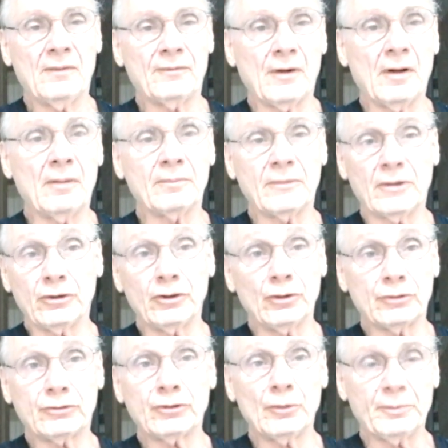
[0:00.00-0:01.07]
from the
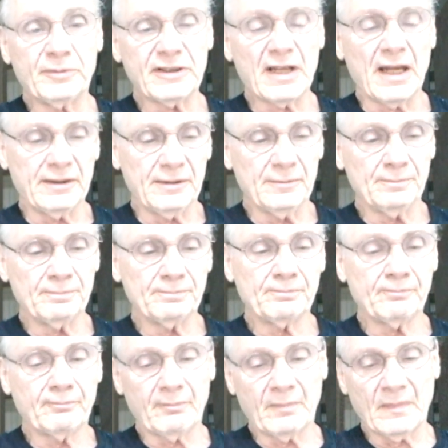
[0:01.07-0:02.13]
YouTube site,
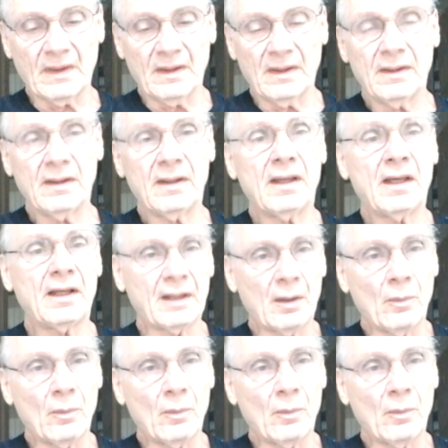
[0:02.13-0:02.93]
and